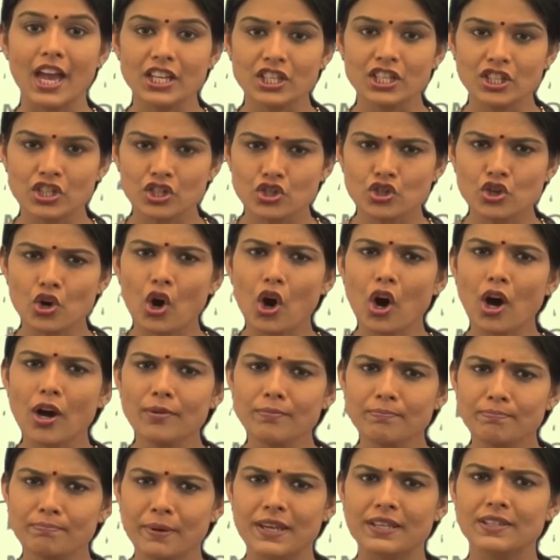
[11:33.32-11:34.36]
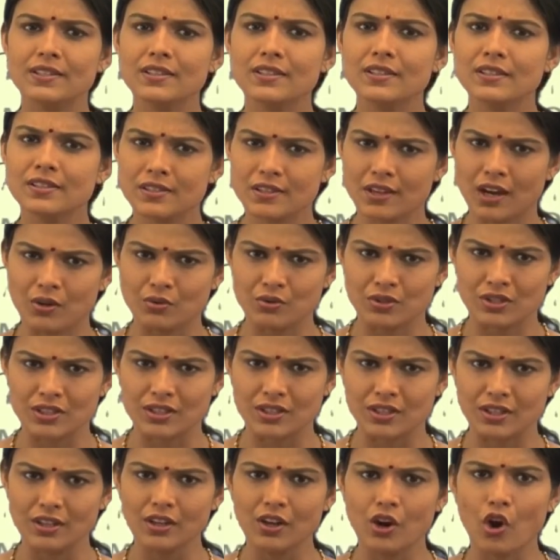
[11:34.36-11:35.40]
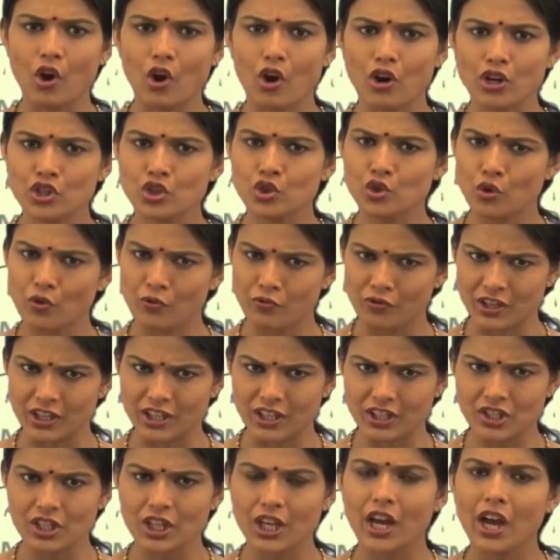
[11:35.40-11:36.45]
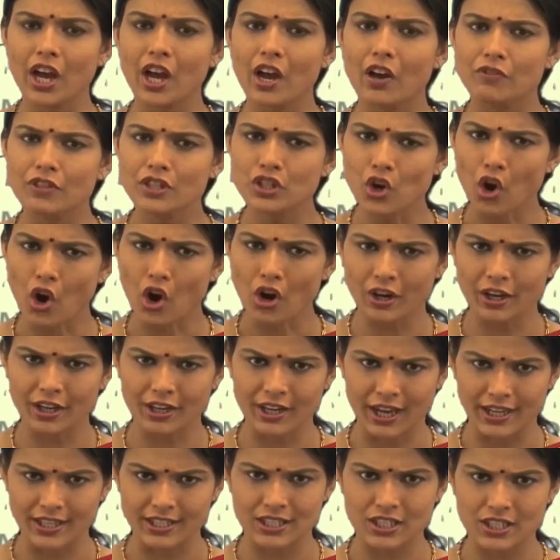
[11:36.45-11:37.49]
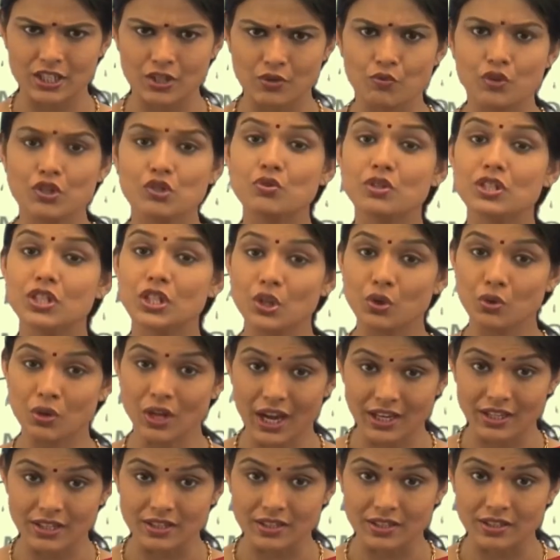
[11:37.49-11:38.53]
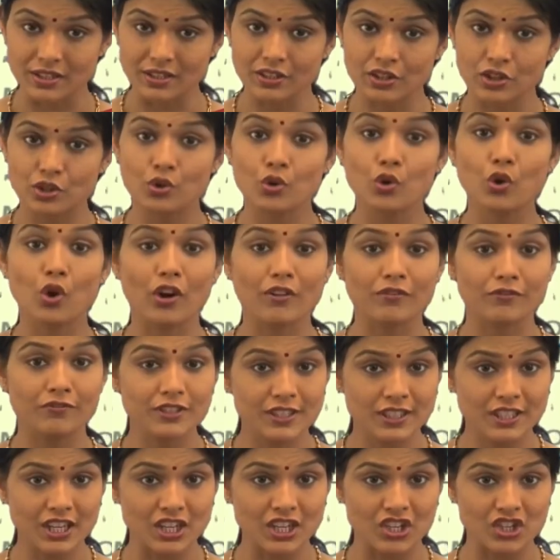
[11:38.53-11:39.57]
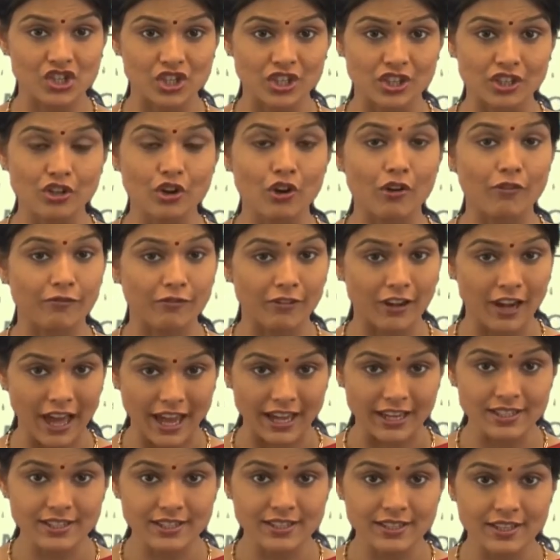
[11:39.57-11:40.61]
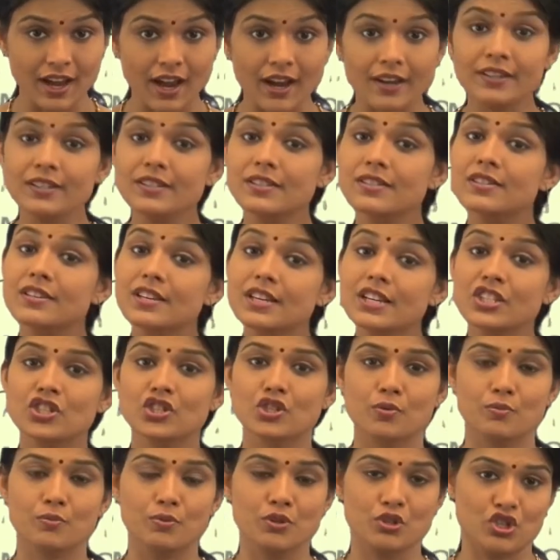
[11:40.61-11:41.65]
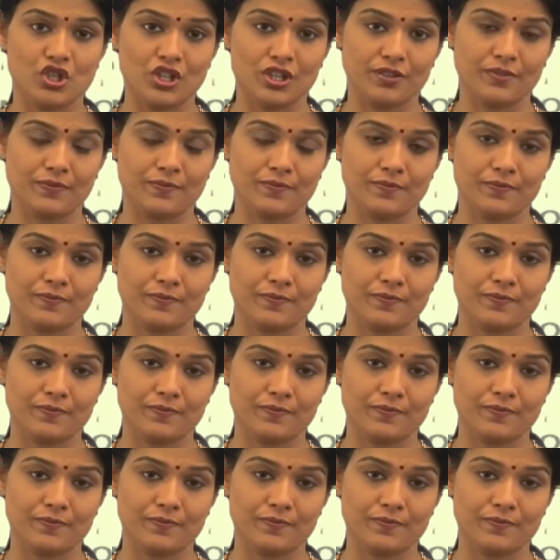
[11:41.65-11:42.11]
A strong peasants' council or Soviet was organized, which was united through confiscation of land and its redistribution.